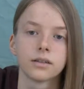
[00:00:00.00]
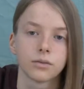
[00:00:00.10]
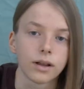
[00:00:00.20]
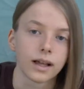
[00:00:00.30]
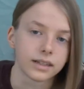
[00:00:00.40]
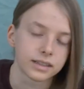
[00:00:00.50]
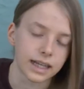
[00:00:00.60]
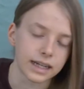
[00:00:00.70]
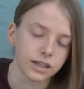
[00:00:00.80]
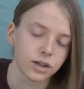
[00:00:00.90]

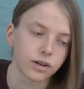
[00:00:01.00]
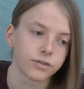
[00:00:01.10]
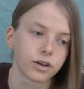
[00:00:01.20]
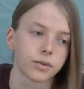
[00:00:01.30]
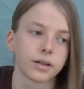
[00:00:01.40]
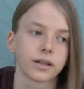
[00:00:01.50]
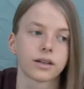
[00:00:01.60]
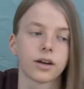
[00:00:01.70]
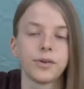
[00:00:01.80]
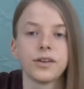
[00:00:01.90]
nonverbal
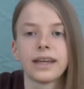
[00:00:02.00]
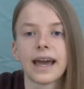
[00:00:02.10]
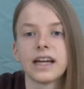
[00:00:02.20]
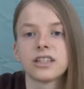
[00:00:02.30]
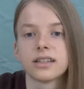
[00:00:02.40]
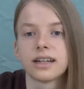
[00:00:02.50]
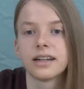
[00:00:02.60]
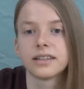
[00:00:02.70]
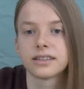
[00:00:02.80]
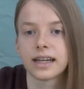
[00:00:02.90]
communication and
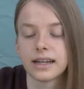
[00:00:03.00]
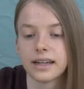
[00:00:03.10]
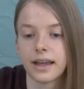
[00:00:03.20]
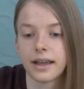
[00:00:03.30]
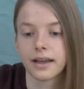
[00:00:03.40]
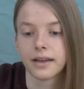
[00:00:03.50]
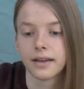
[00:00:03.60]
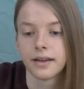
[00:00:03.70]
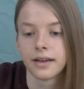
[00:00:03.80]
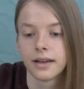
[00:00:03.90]
understanding
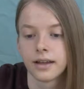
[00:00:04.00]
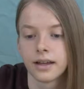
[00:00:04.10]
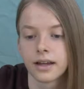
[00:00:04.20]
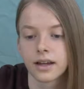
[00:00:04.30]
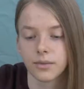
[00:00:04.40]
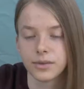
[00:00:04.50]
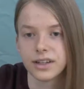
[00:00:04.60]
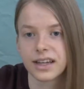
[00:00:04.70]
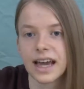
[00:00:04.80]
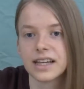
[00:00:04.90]

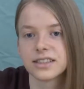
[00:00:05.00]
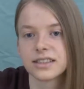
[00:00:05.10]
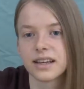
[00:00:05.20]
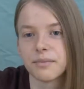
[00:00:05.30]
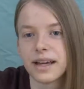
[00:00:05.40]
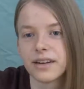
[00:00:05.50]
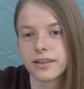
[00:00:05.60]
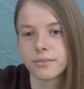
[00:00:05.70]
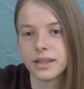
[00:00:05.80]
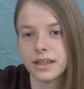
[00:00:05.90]
communication that may
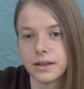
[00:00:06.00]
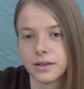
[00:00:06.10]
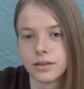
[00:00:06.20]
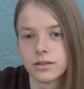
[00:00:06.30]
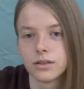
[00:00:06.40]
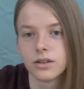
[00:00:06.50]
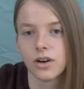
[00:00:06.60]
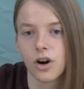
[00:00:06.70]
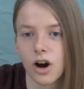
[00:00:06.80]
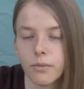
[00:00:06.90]
not be
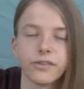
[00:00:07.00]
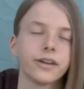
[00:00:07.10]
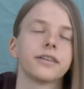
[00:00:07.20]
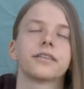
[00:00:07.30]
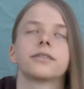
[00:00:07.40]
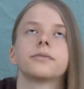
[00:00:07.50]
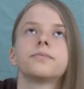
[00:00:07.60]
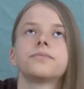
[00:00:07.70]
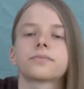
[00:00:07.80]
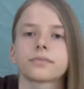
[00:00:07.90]
obvious.
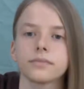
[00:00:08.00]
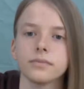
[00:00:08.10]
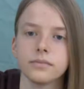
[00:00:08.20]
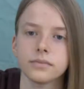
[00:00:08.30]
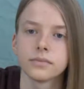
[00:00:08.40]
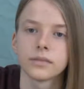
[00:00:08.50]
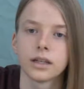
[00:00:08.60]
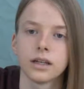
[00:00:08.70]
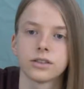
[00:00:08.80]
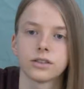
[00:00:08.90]

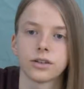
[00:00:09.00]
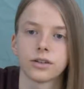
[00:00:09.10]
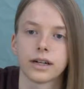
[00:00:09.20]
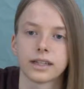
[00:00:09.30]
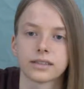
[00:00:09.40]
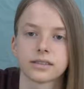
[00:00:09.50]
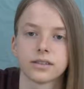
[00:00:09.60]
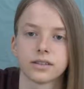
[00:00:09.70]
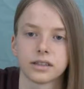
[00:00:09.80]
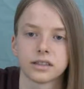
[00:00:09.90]
So
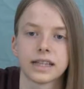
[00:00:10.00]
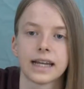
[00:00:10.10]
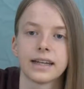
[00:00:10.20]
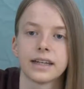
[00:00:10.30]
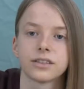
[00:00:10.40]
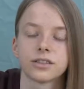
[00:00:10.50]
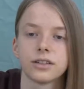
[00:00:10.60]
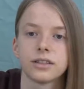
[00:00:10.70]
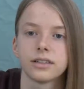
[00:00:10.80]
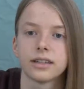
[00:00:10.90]
understanding
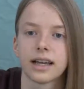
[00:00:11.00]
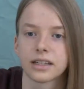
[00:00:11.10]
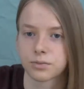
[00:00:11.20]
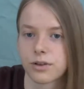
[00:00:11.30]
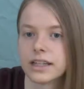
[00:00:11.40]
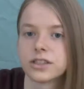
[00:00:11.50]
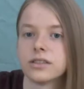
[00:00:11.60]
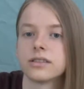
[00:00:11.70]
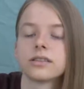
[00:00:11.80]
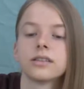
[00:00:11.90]
certain
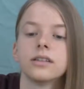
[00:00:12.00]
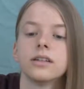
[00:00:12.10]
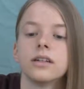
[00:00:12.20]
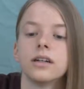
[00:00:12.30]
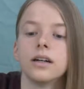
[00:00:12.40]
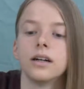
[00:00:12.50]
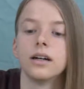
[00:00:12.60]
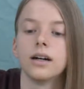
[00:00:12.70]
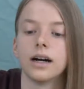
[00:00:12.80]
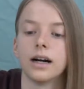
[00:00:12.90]
expressions,
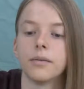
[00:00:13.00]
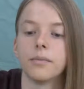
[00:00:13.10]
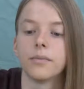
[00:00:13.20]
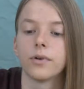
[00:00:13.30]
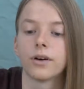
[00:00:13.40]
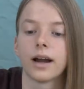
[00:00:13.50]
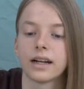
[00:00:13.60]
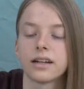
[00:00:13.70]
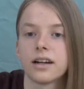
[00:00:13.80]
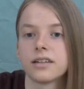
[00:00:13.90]
or
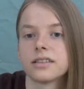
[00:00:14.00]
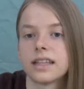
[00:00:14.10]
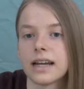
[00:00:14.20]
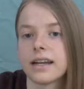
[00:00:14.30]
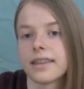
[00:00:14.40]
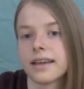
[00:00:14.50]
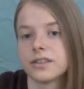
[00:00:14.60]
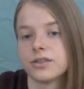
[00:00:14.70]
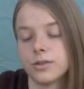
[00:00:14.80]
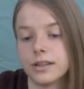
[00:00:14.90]
understanding
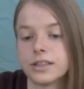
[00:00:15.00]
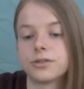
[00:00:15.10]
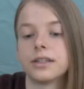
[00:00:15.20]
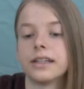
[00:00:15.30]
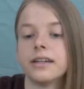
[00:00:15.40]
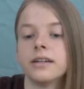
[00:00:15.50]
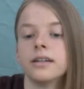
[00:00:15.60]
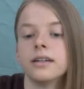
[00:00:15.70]
things too literally.